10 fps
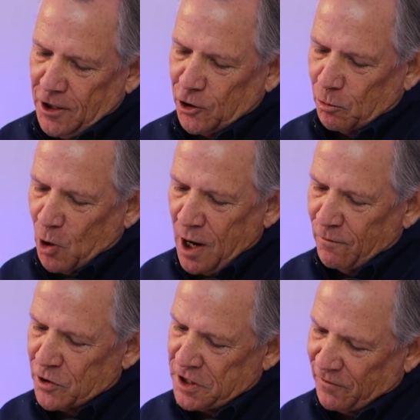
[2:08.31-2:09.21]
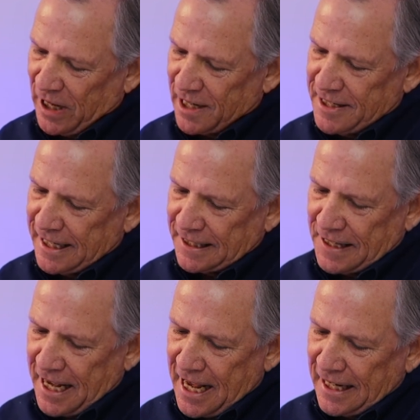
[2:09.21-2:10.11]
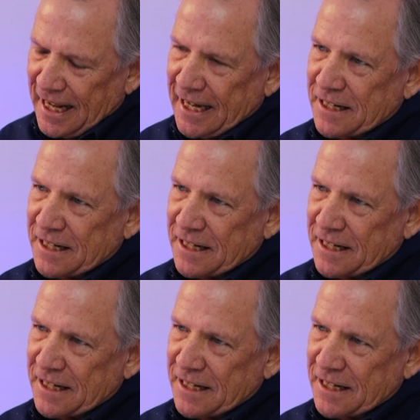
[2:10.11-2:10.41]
New Braunfels have kind of taken the highlight